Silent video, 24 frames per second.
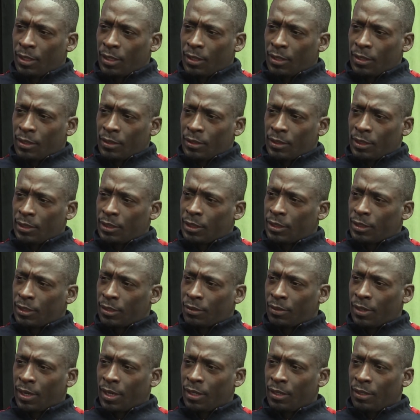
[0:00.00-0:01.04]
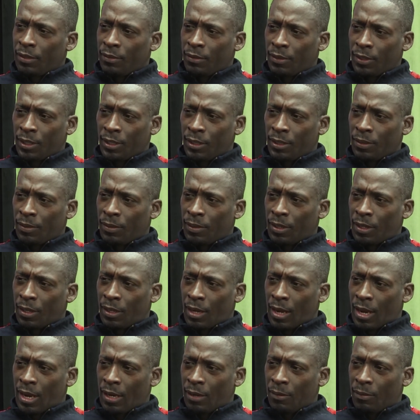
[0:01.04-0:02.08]
this is great. You're really doing a
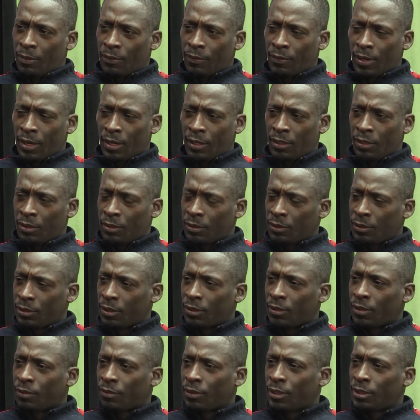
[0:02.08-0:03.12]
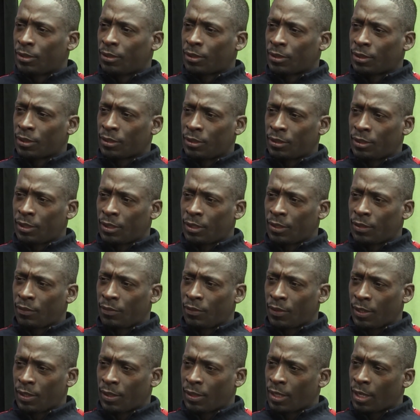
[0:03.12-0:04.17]
lot with very little to no resources. You should
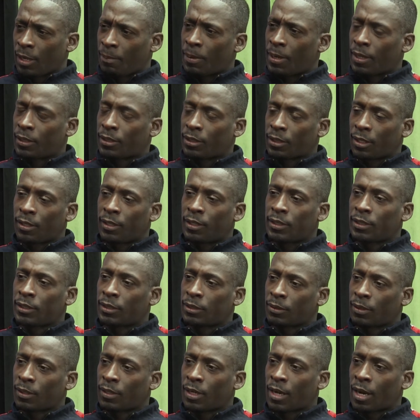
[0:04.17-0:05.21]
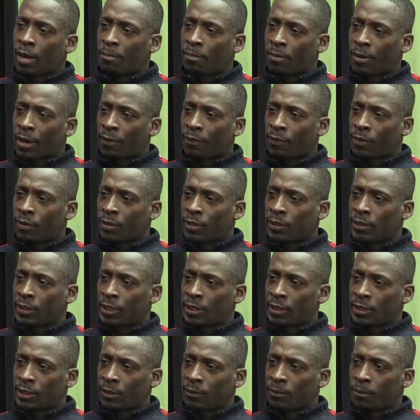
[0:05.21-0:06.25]
really think about turning this into a nonprofit
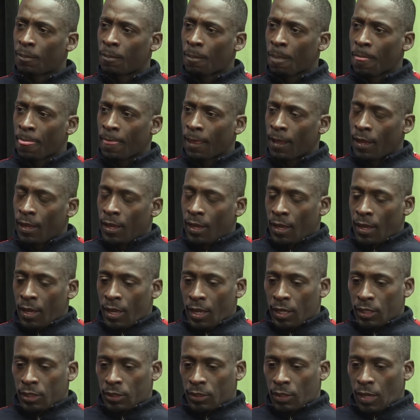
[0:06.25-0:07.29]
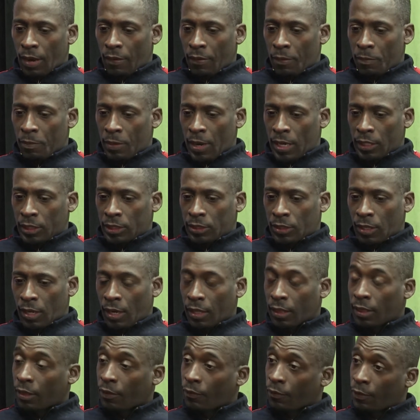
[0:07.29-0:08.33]
organization. And so I started
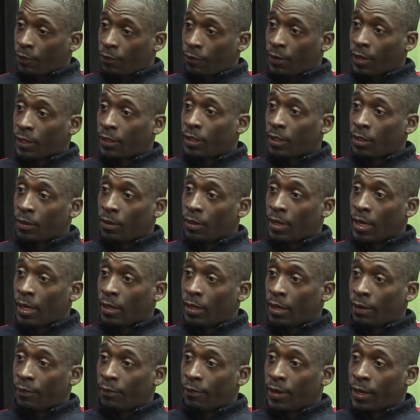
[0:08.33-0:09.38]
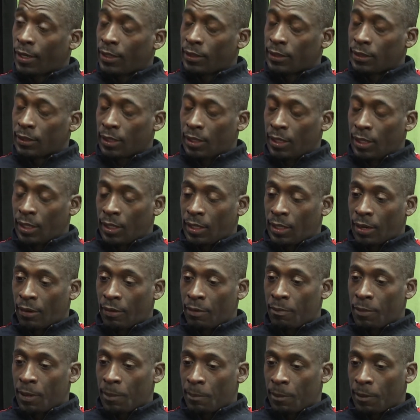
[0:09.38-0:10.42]
reflecting on that advice. And I
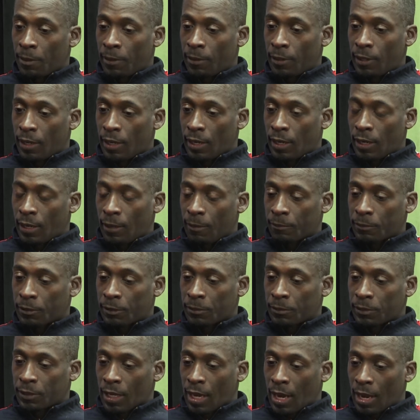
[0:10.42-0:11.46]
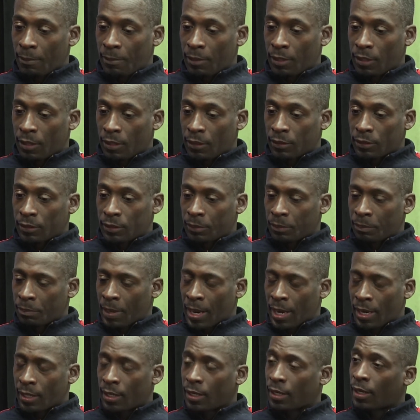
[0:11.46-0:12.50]
remember some time ago,
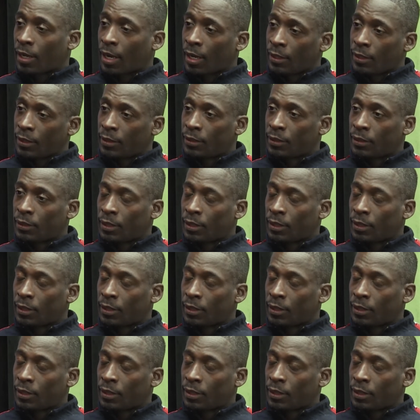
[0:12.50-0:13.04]
back in the 90s,